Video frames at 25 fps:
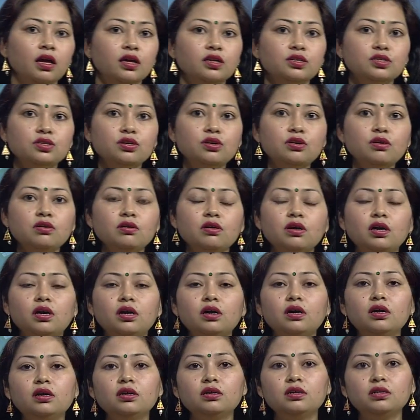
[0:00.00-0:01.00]
So,
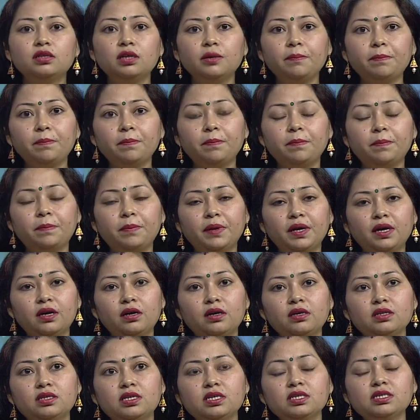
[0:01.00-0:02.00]
uh, the
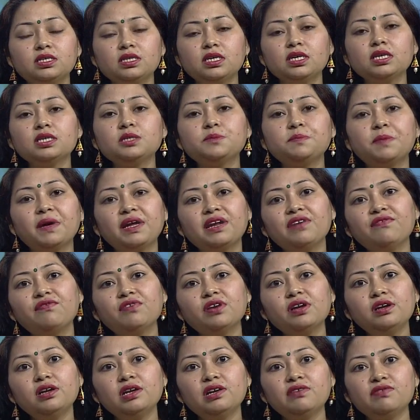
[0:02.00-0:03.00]
uh, this is
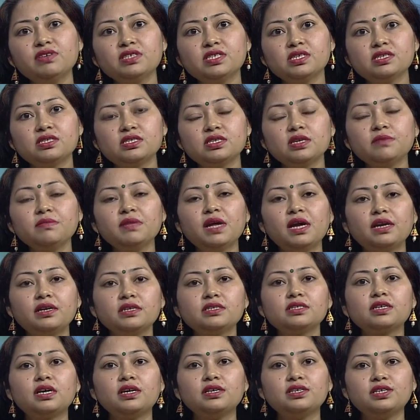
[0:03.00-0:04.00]
peripheral nervous system that
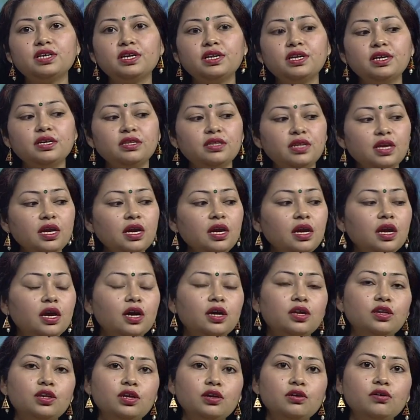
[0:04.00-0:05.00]
is containing the
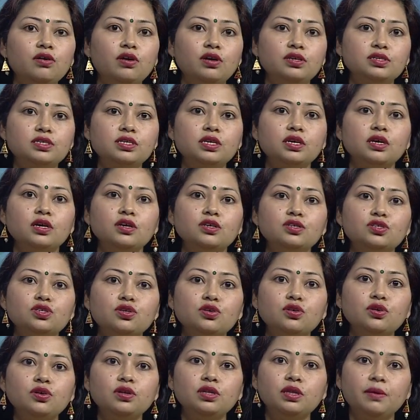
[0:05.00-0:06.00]
neurons.
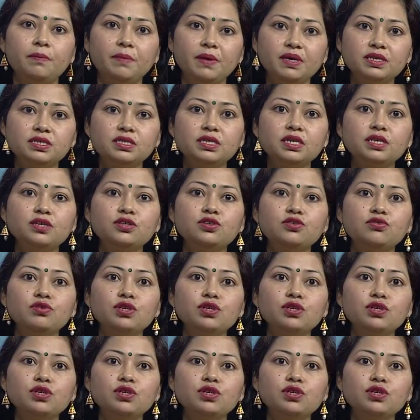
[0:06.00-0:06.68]
So, the basic